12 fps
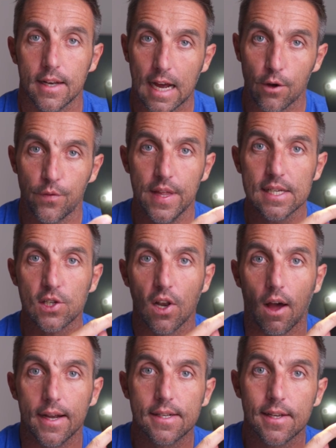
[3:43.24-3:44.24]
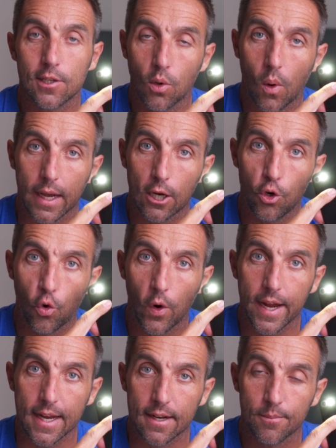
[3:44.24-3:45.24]
Now this light is quite
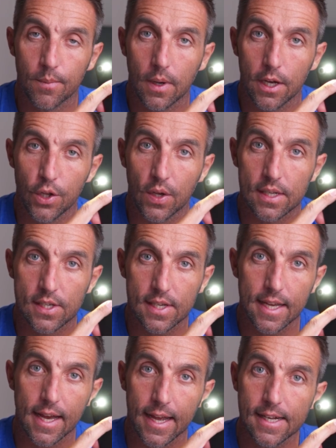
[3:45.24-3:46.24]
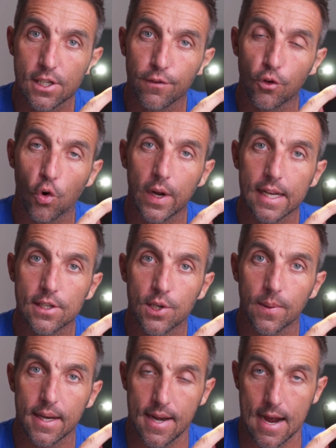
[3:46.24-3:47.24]
green and you can see a hint of green
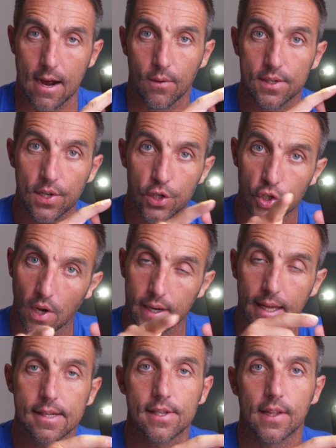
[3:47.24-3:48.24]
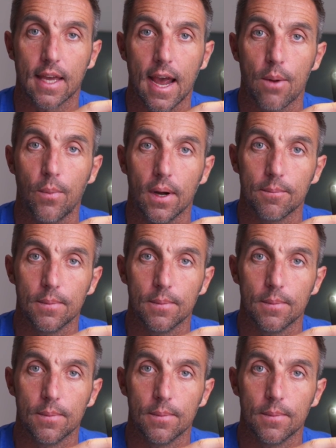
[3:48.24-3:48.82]
to it now as it's shining into the camera.